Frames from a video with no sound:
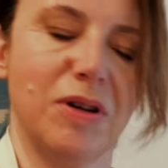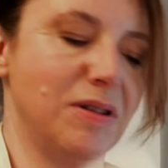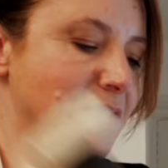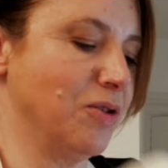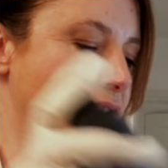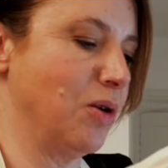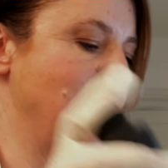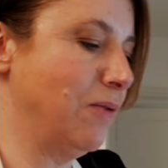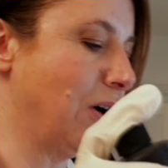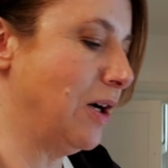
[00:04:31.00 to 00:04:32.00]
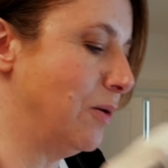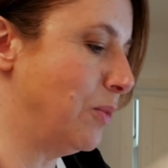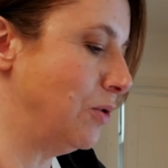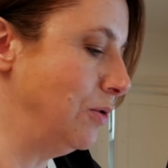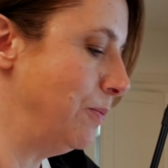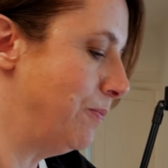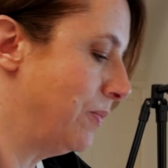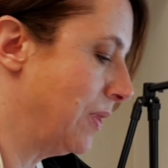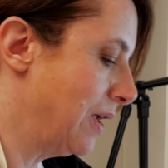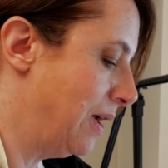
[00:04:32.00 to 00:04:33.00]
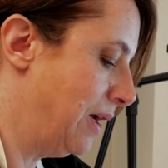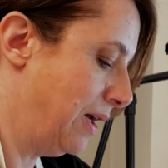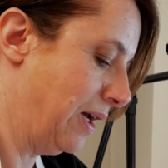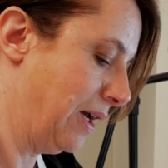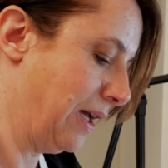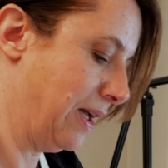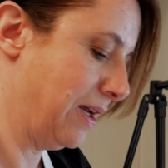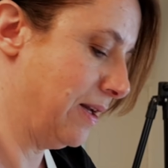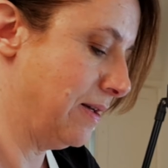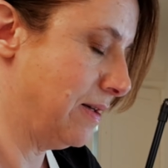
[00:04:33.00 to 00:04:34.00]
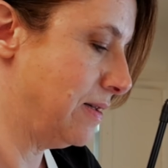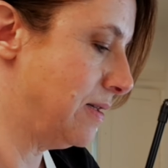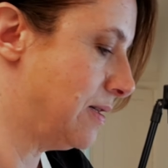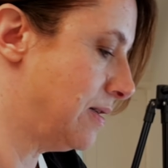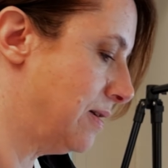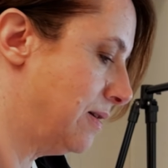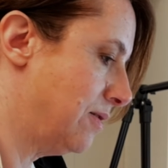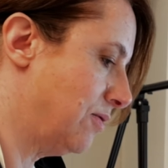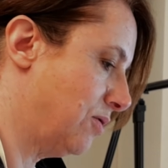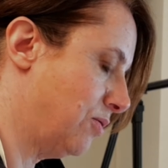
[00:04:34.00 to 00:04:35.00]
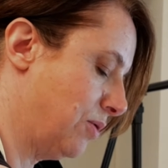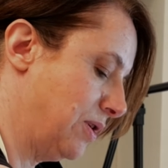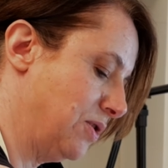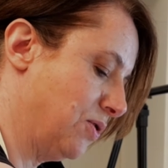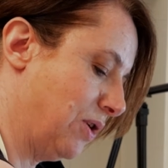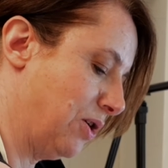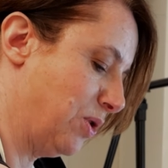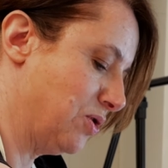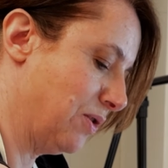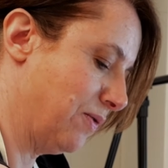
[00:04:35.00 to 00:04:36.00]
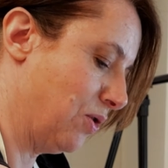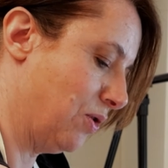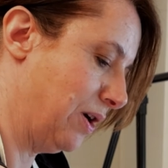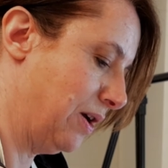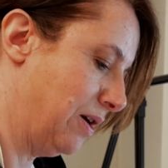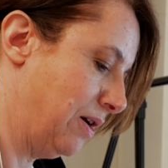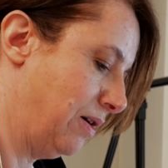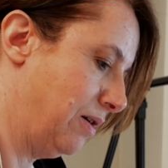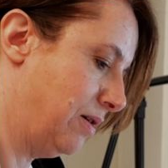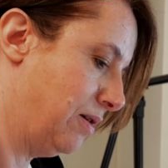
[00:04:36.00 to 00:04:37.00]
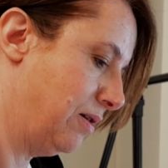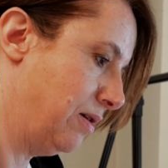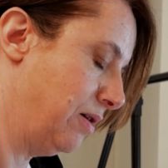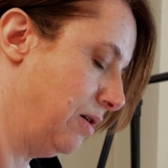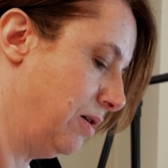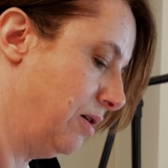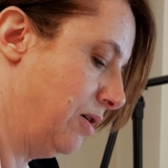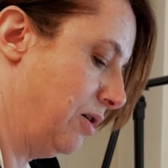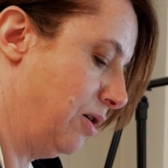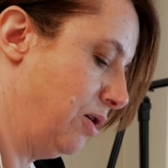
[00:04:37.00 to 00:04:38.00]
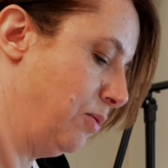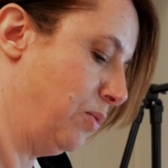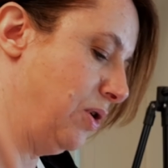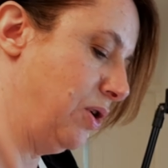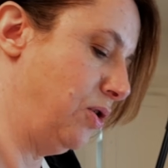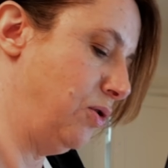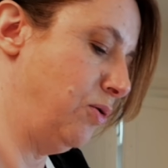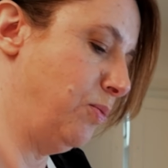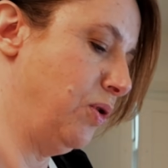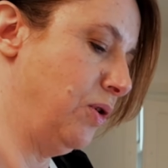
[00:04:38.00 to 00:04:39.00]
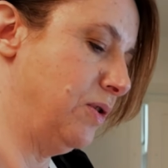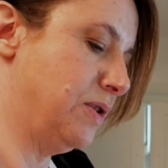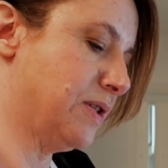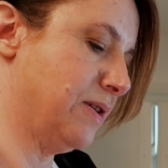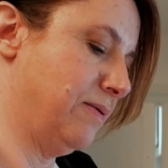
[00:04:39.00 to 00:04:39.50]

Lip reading: are still going to be viable. And I'm not quite sure how much I've got here, but you put